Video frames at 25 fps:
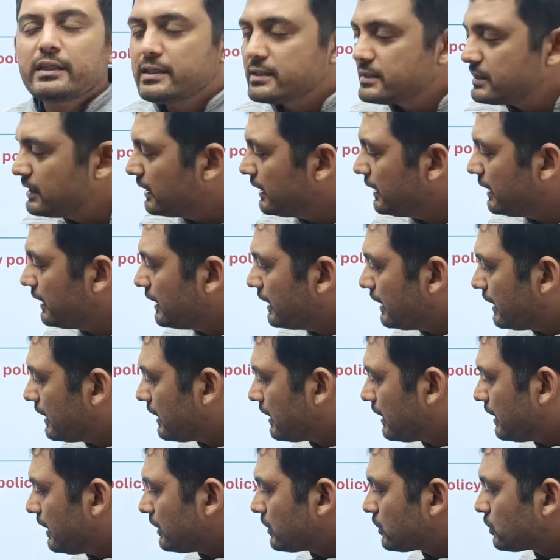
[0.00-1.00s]
these
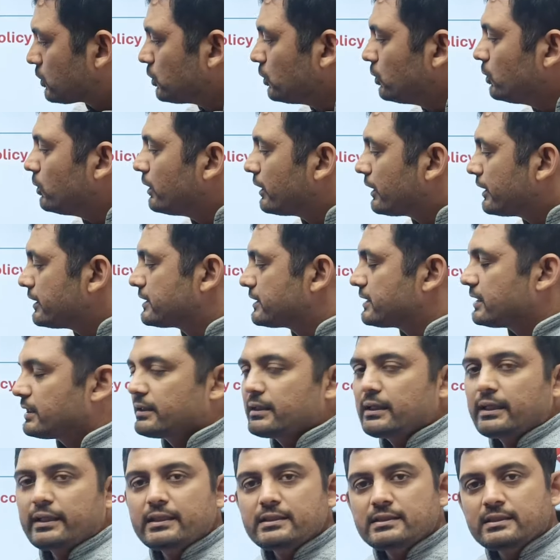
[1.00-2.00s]
uh, two
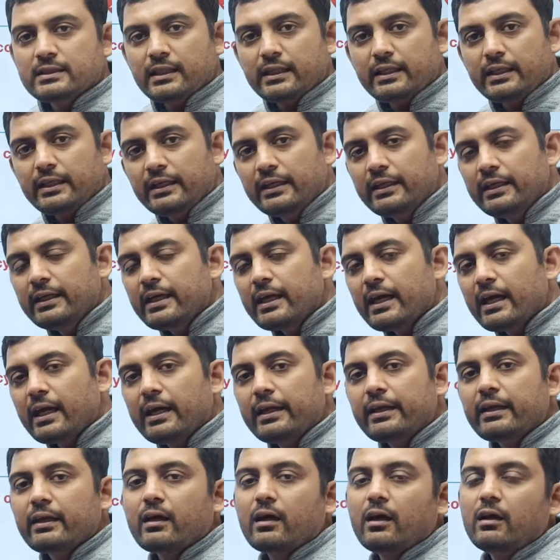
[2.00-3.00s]
regions, that is India
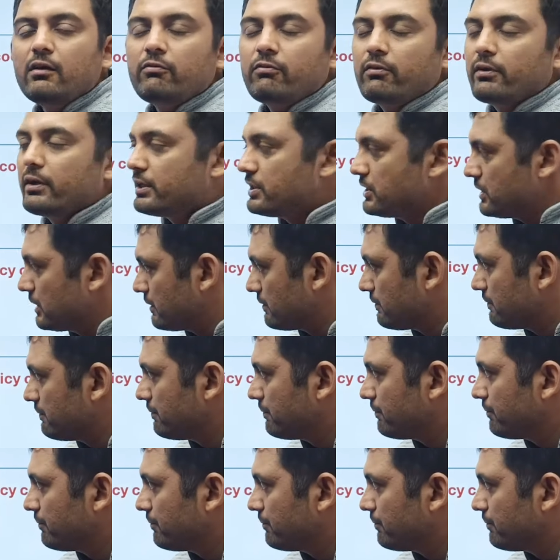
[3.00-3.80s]
and Gulf region.